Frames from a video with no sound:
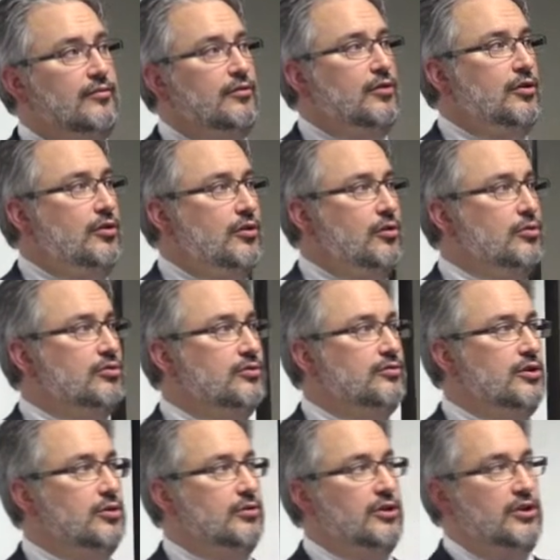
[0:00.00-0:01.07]
for those of
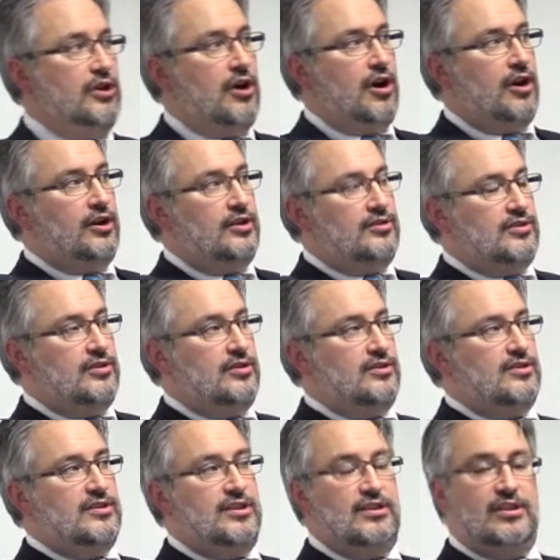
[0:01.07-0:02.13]
you in the audience, you
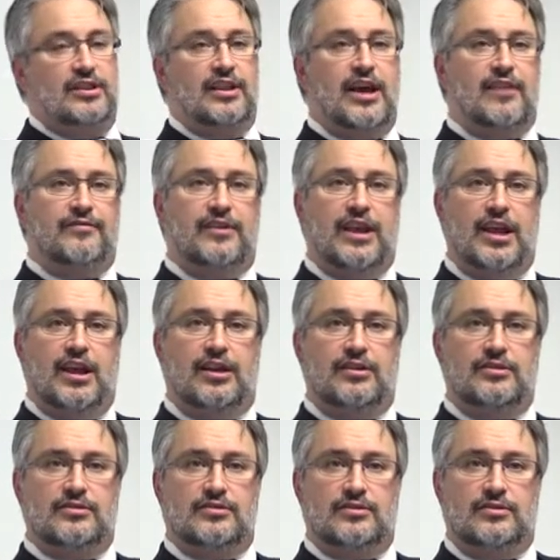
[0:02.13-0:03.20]
can see the
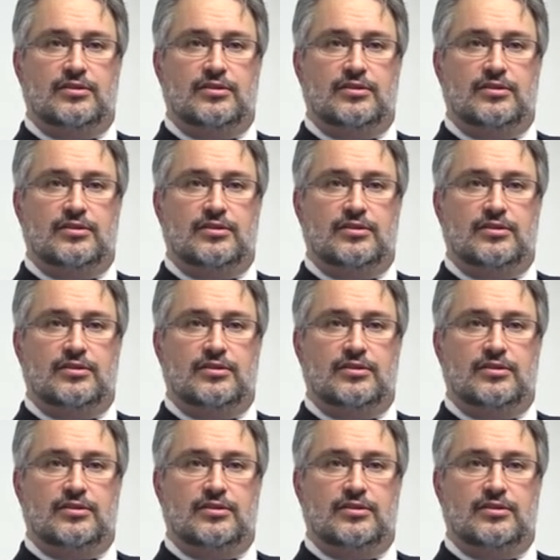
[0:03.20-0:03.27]
left-hand